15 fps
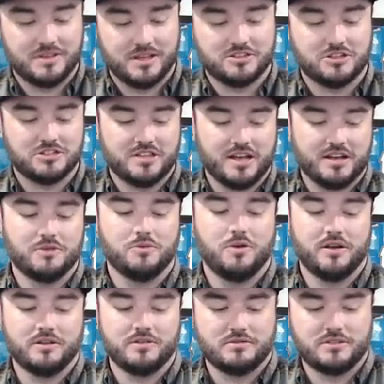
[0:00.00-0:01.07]
Their second
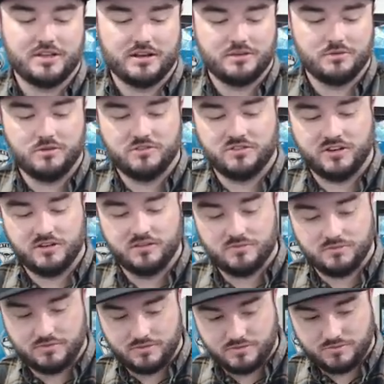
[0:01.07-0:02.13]
one, right? We
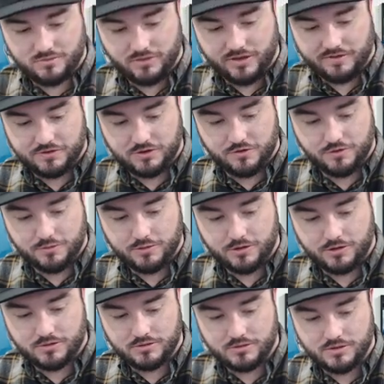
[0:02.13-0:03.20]
only have two
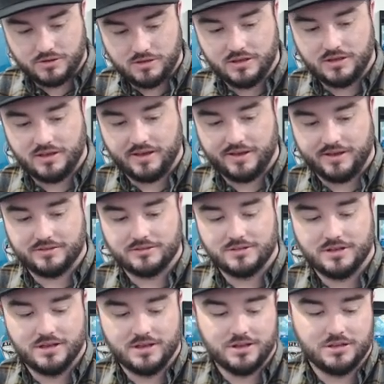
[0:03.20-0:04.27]
football. Yeah.
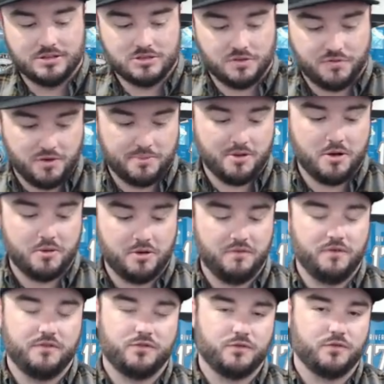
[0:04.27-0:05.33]
So football,
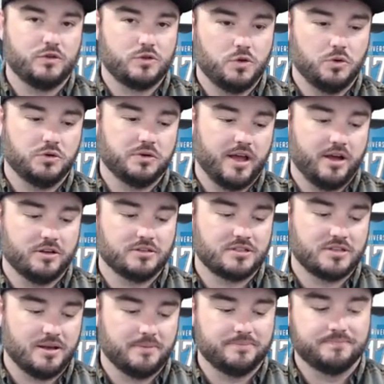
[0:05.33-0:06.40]
we've cooled down
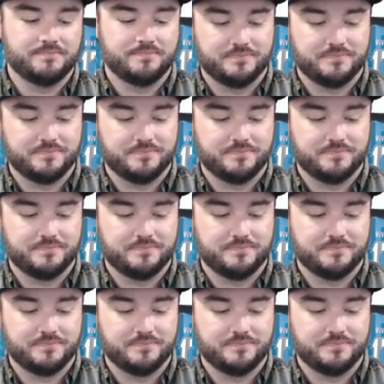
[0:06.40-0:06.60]
some.